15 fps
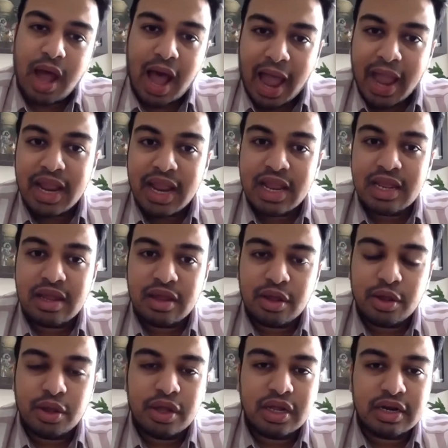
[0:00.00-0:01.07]
I
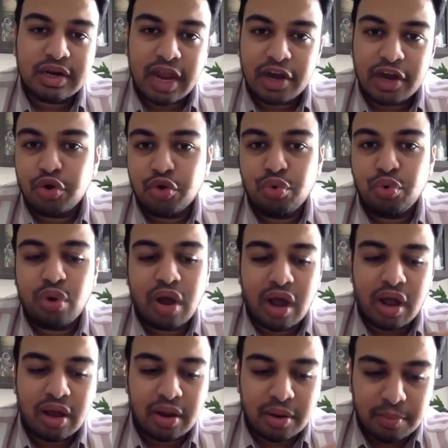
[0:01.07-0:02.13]
tend to
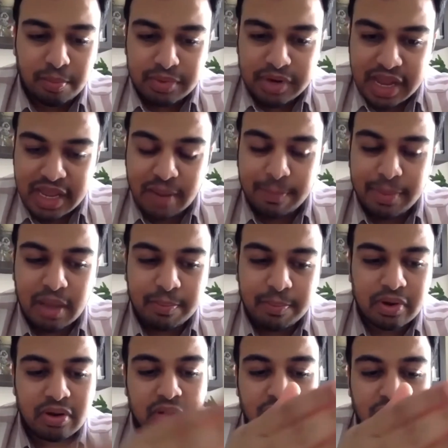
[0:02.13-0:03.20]
take a
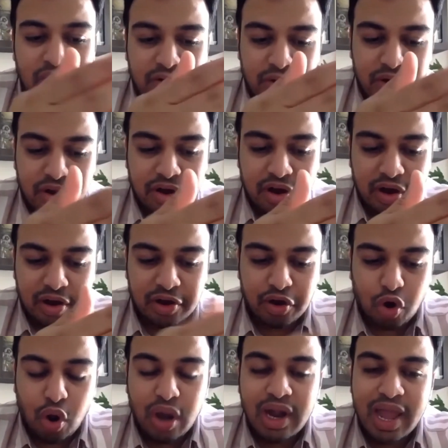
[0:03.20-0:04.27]
paper,
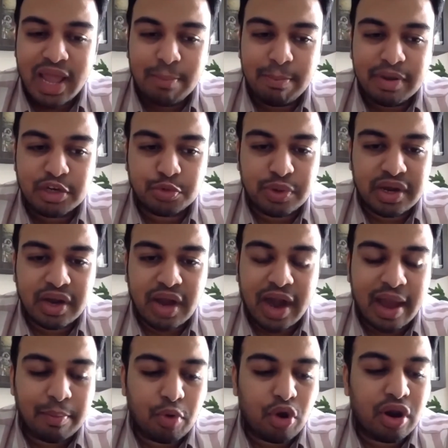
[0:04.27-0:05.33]
draw a line between,
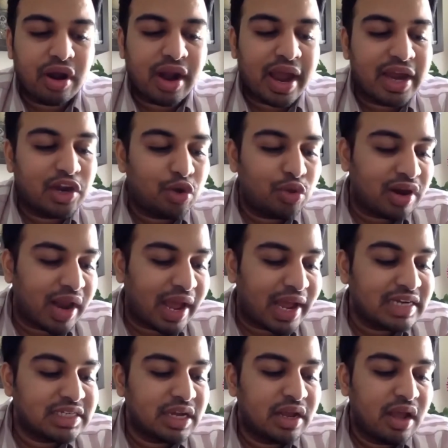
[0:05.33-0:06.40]
and I'm going to write to the
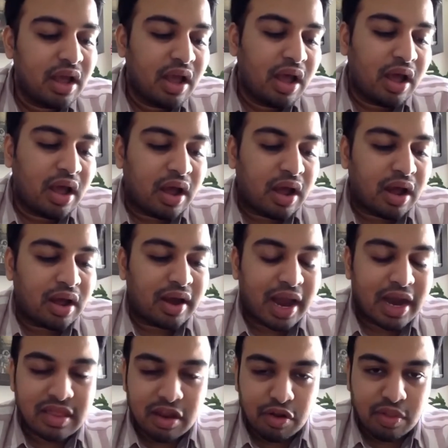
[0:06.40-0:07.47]
right
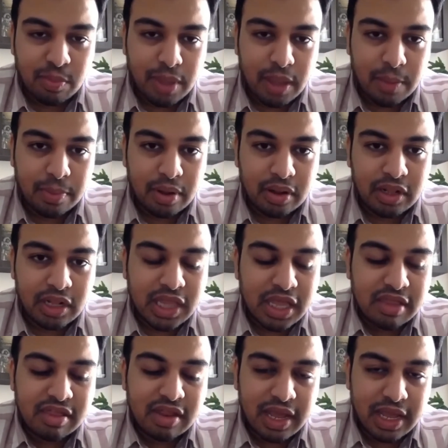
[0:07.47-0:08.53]
side of the paper the
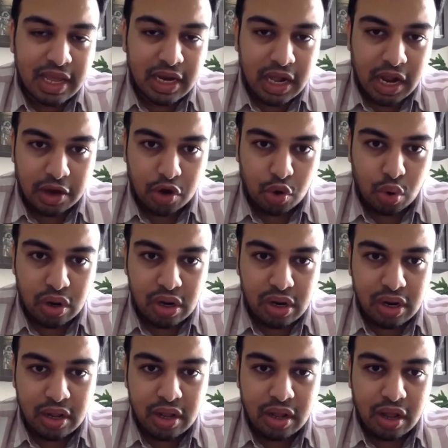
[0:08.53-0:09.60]
things that I can control,
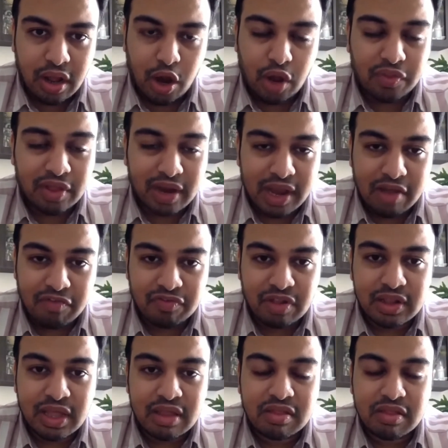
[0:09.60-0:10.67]
and on the left
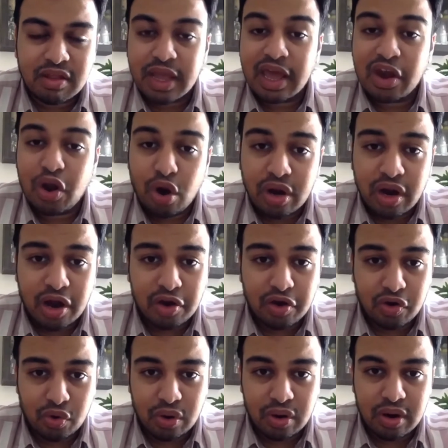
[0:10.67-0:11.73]
the things that I cannot
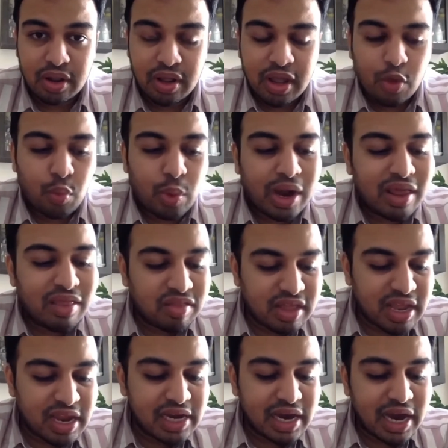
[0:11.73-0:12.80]
control. When I
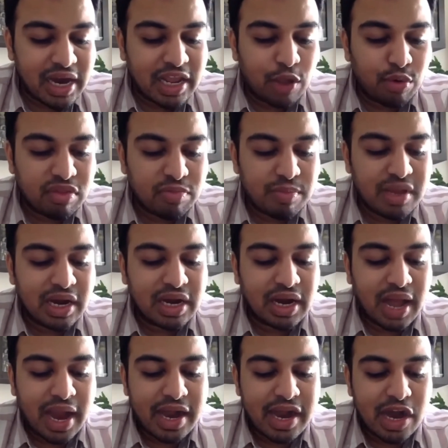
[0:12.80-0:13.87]
see it, it gives me
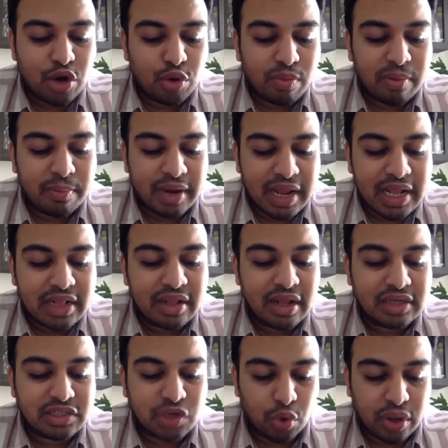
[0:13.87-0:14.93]
little idea to my brain
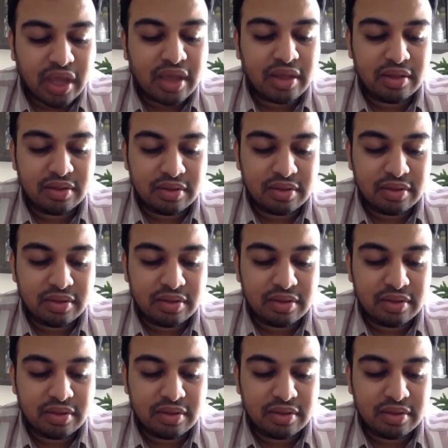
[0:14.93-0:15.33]
that okay,